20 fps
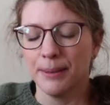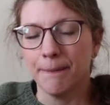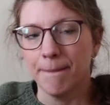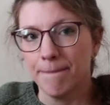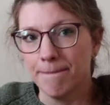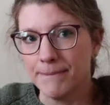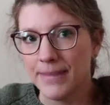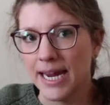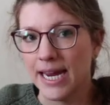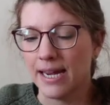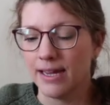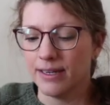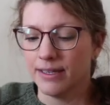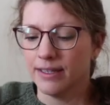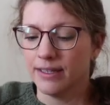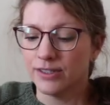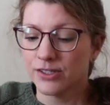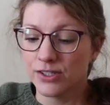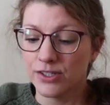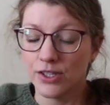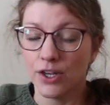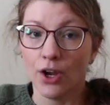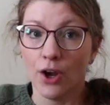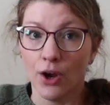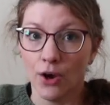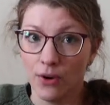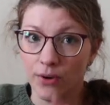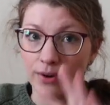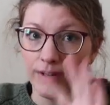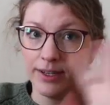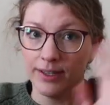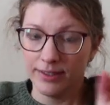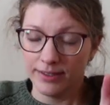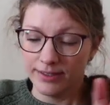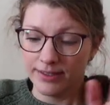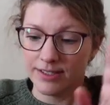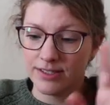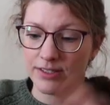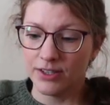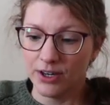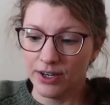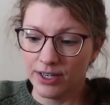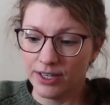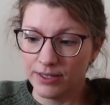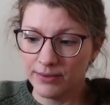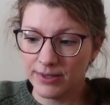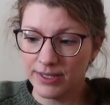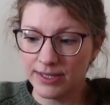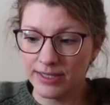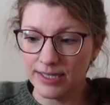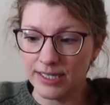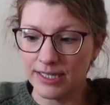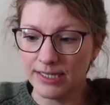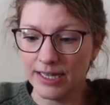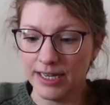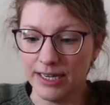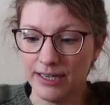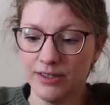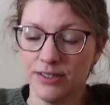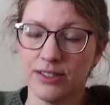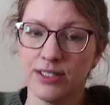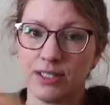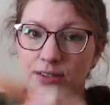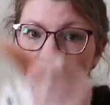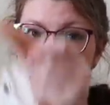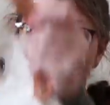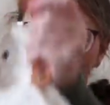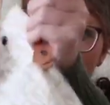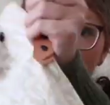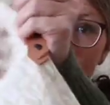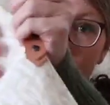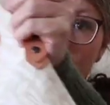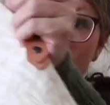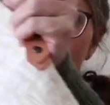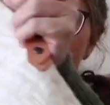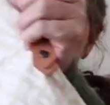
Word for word: man. So starting with details, you have this